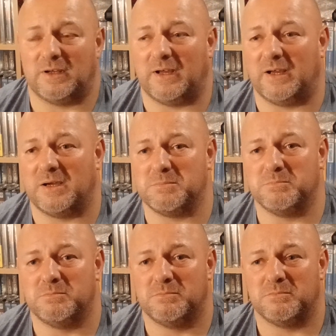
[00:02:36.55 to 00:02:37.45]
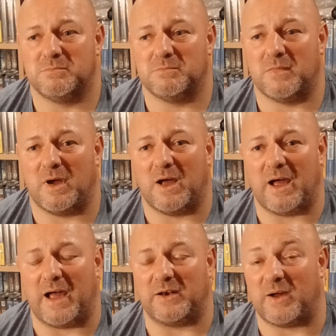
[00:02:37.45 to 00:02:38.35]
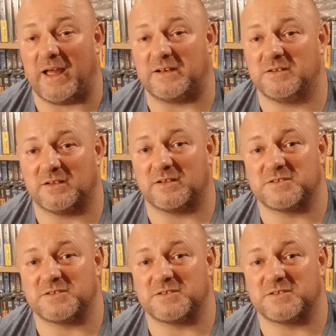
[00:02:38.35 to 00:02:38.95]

And I hadn't